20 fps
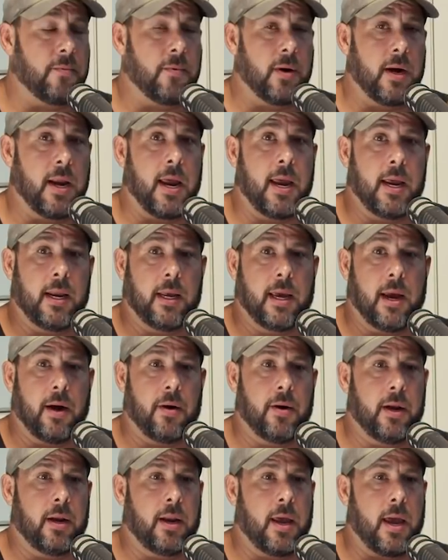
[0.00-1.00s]
Renae and
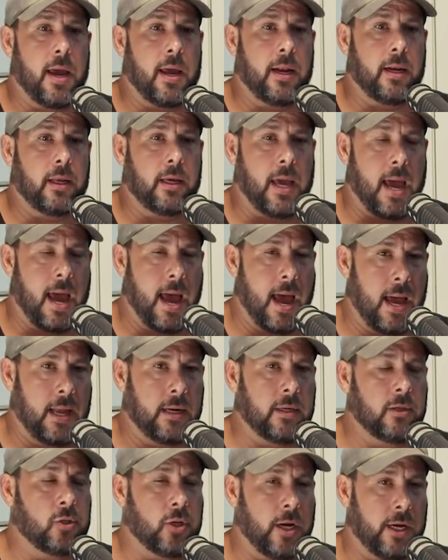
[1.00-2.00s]
Garrett and
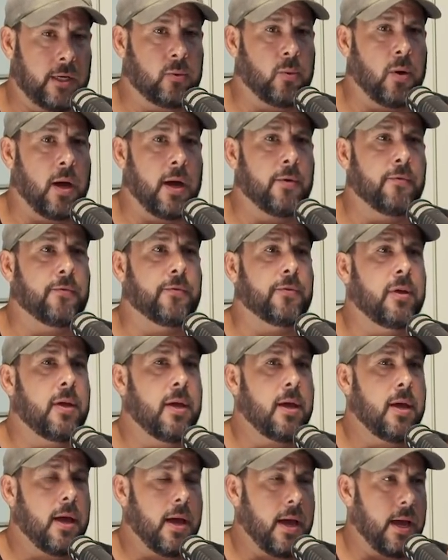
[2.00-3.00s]
Kat, Jake's wife,
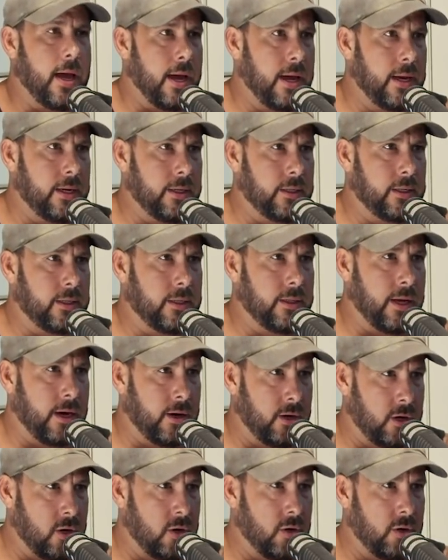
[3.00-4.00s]
and
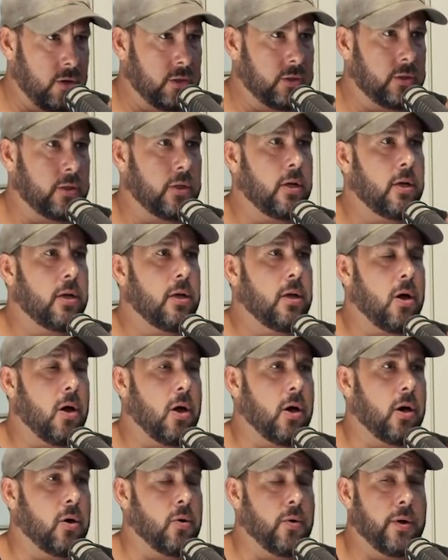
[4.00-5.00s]
their girls
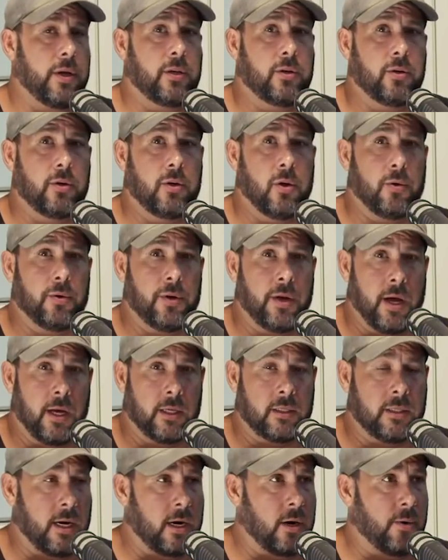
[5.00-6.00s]
are going to go
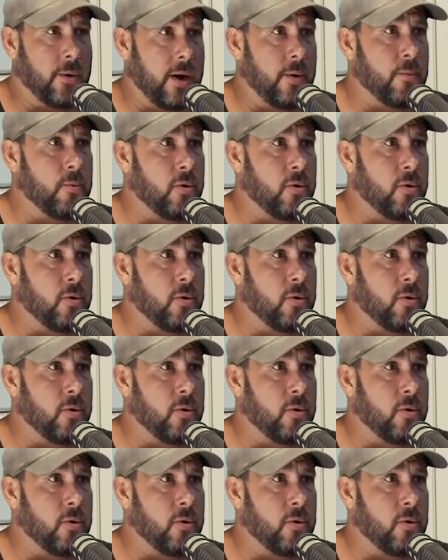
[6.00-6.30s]
nuts at Great